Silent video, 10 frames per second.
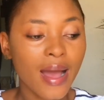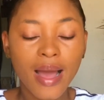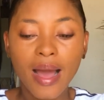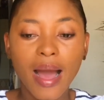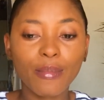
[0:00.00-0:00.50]

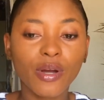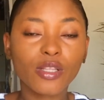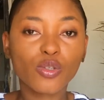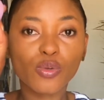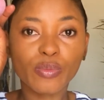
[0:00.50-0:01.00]
I'm
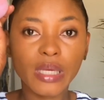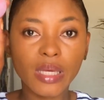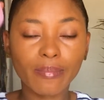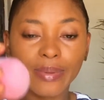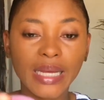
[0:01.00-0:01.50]
going to
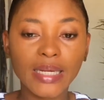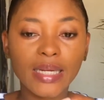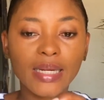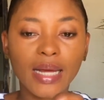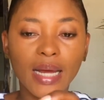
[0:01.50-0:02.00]
be
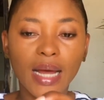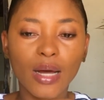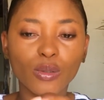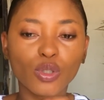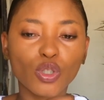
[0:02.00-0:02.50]
blending that
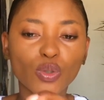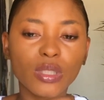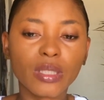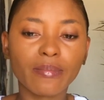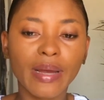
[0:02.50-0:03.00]
out
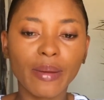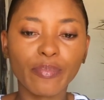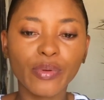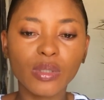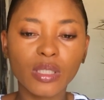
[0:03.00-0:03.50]
using my
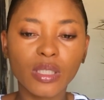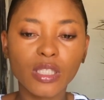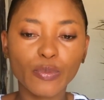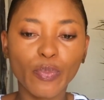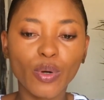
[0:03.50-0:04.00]
beauty
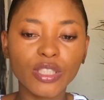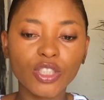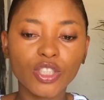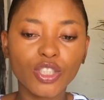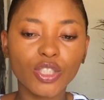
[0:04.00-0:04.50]

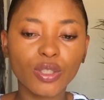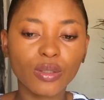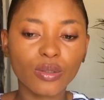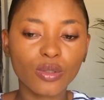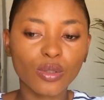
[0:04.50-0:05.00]
sponge.
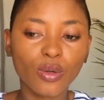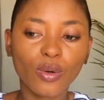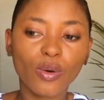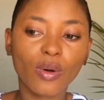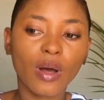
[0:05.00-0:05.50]

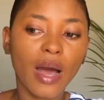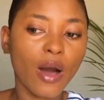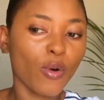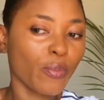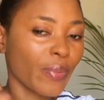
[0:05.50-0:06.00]
So
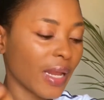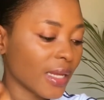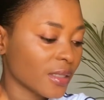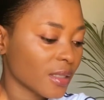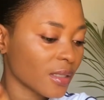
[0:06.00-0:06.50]
I'll
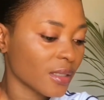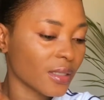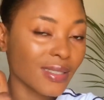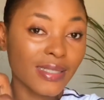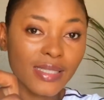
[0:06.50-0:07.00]
blend
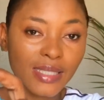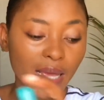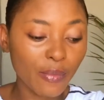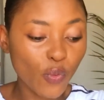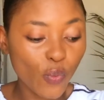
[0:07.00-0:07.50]
the
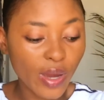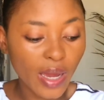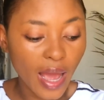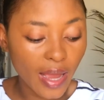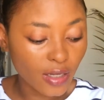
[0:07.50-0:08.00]
same way
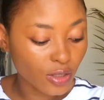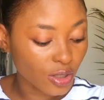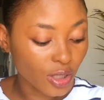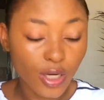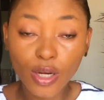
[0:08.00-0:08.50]
I
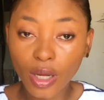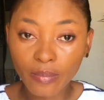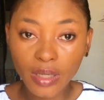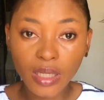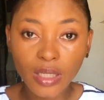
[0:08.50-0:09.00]

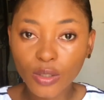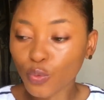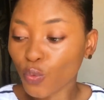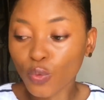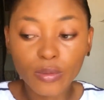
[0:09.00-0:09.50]
normally
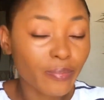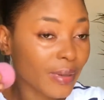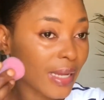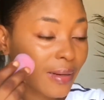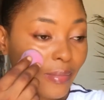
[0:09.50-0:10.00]
would
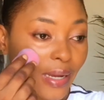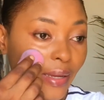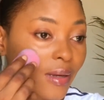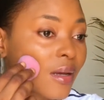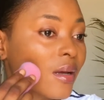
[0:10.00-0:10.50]
blend my
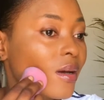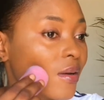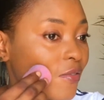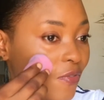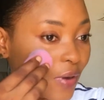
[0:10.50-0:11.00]

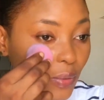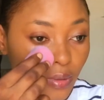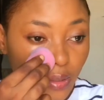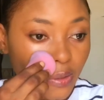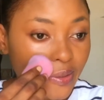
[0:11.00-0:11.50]

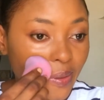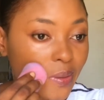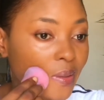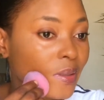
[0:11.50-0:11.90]
foundation.